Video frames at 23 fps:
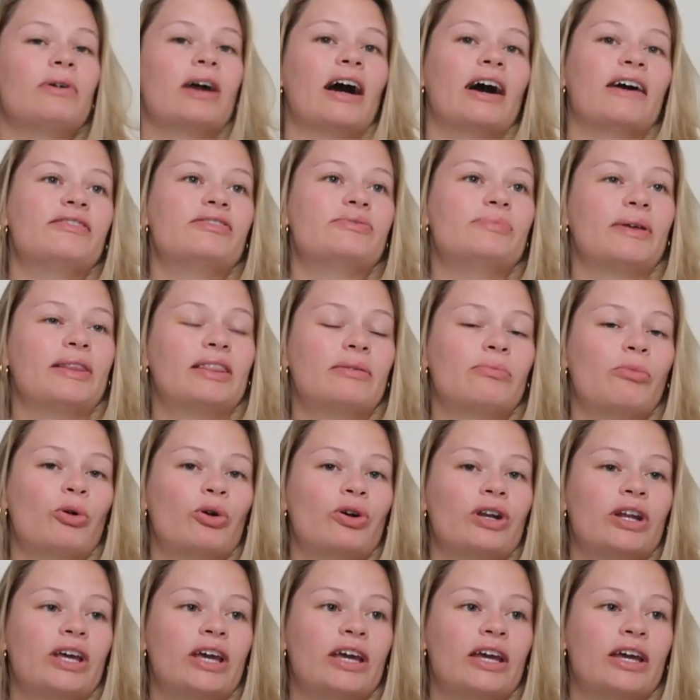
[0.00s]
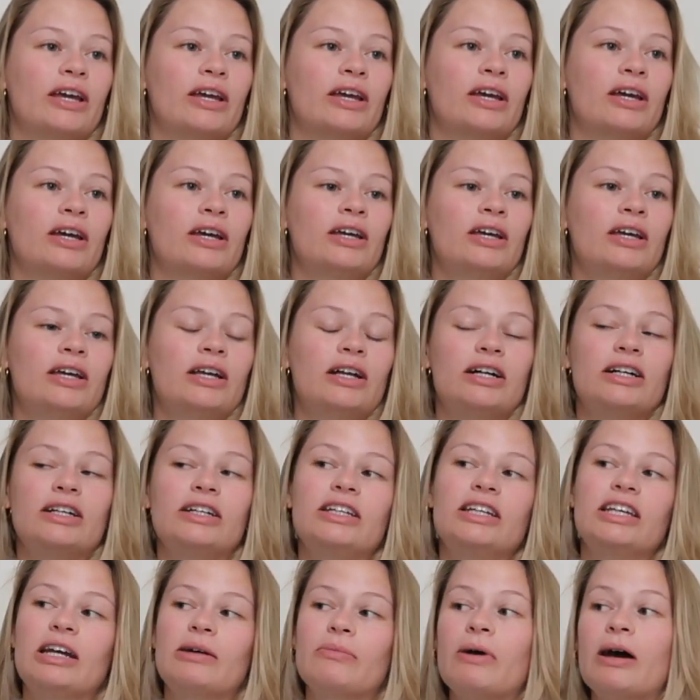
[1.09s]
Yeah, I've spent the morning
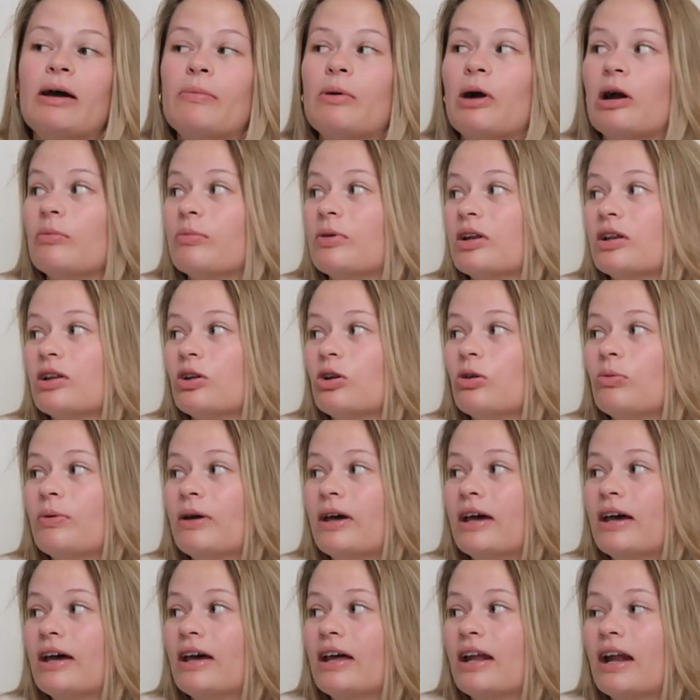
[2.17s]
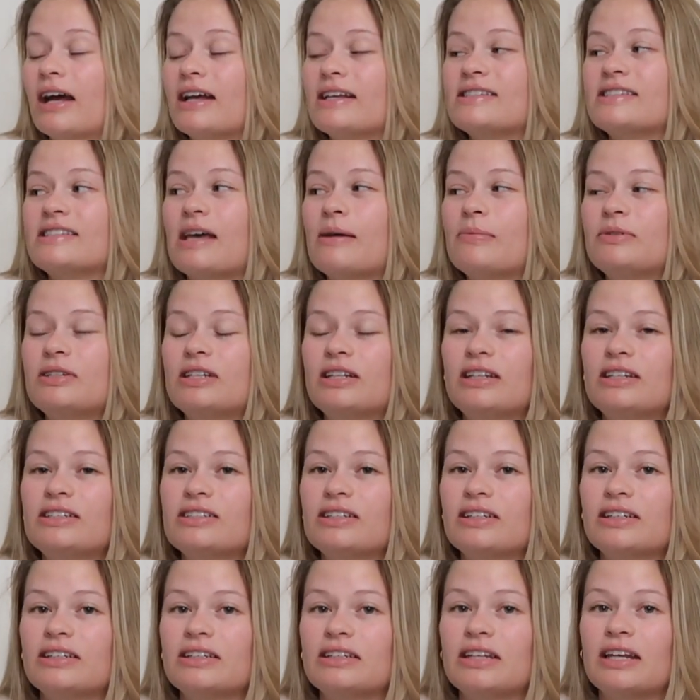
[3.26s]
cleaning up my apartment a little bit. I slept in
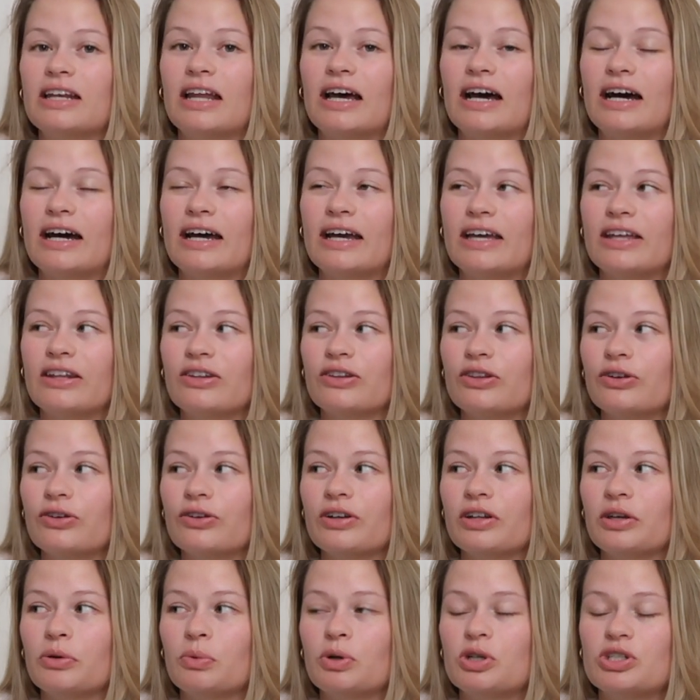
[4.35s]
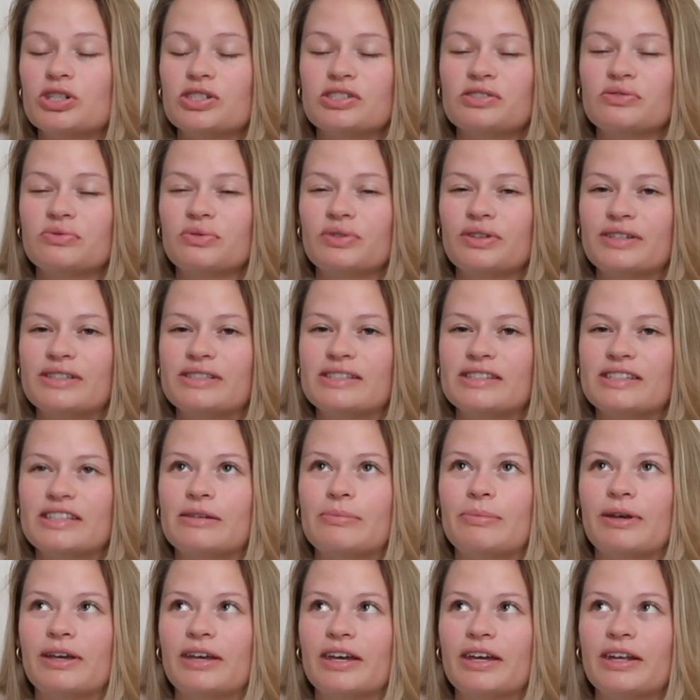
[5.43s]
until like 9.30 which isn't really
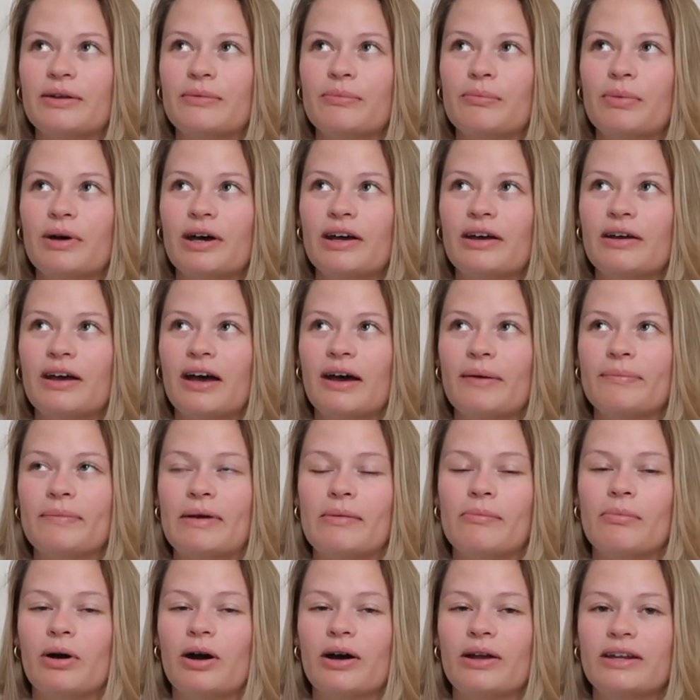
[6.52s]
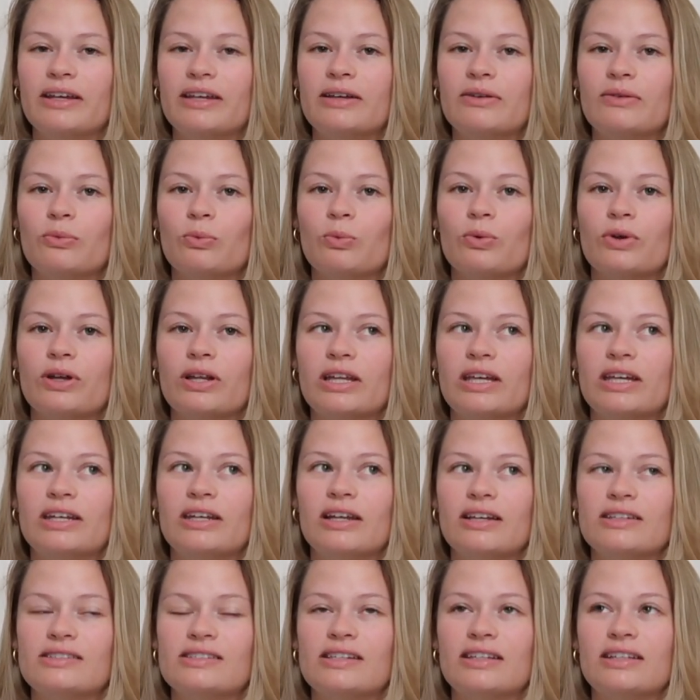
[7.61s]
sleeping in but my body really
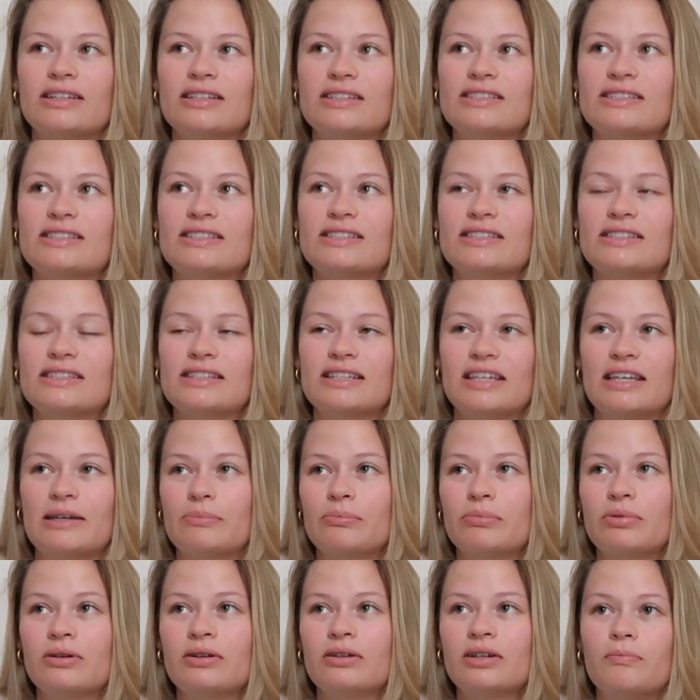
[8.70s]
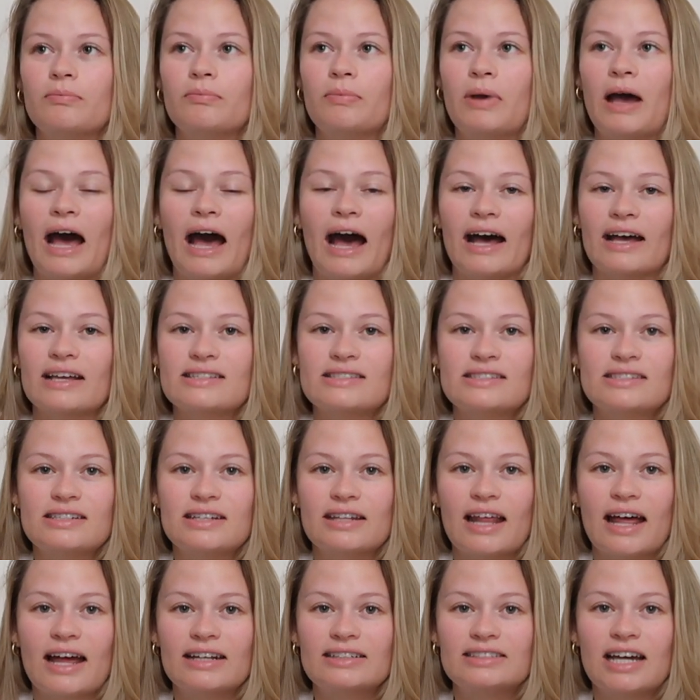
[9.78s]
doesn't sleep past
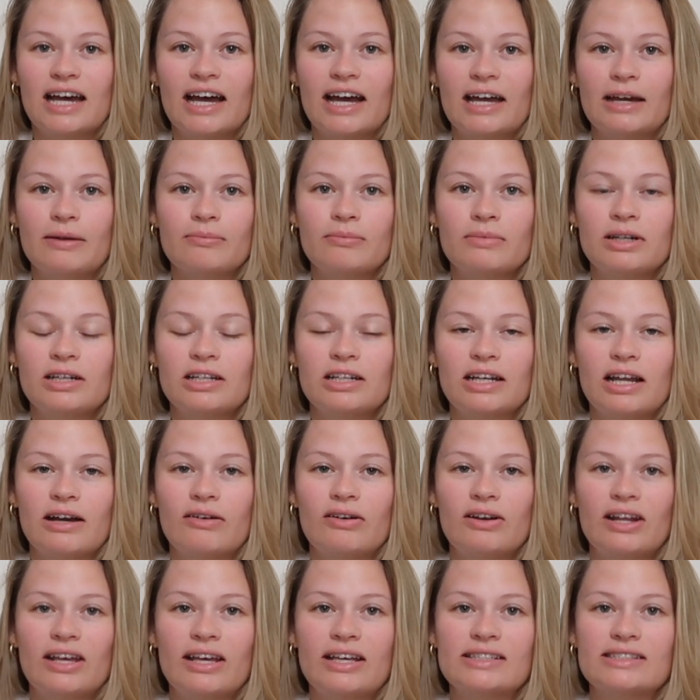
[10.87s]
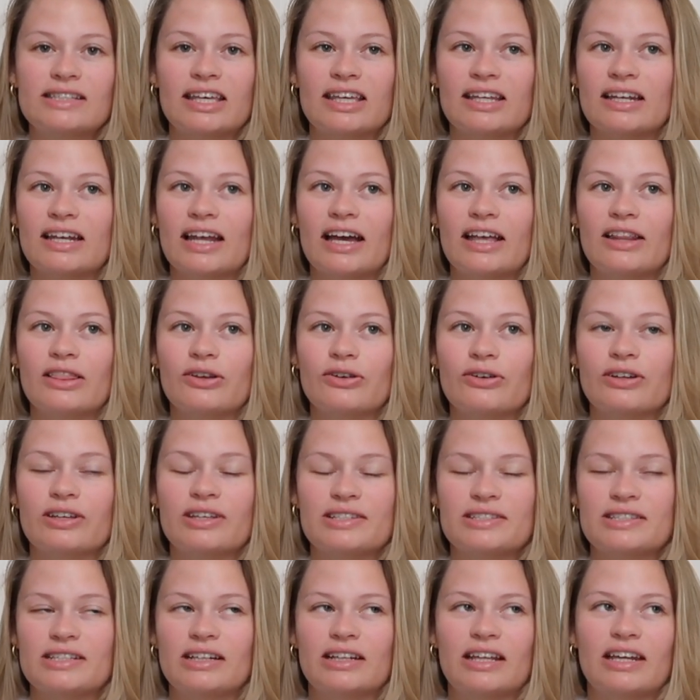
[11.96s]
that time nowadays. Like 9.30
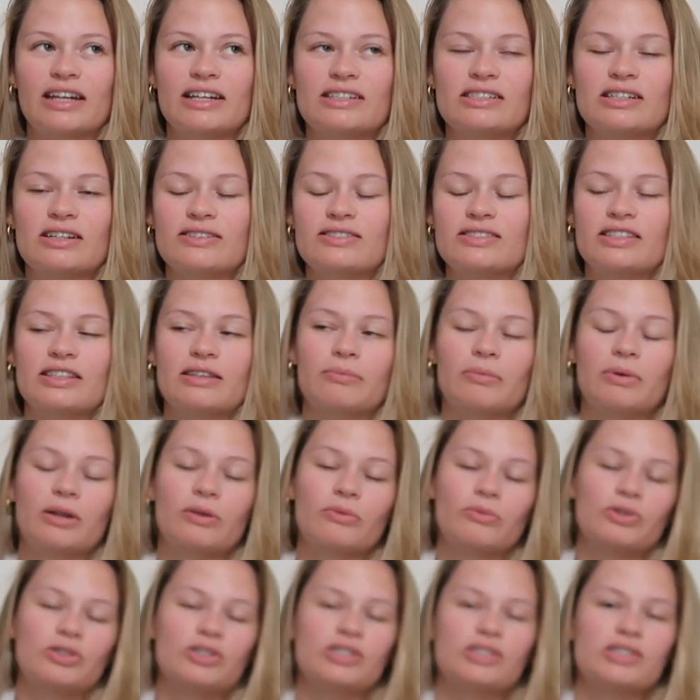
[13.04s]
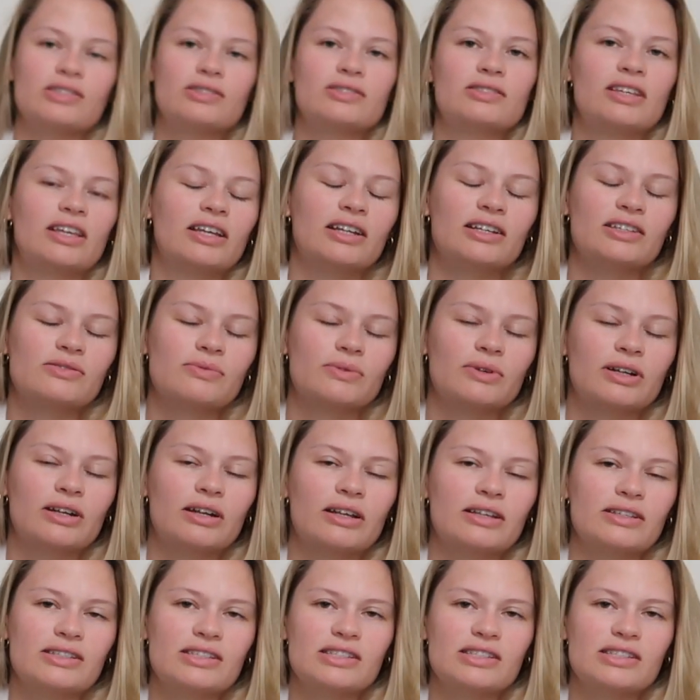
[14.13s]
is the latest I'll sleep in, which is, it is what it is.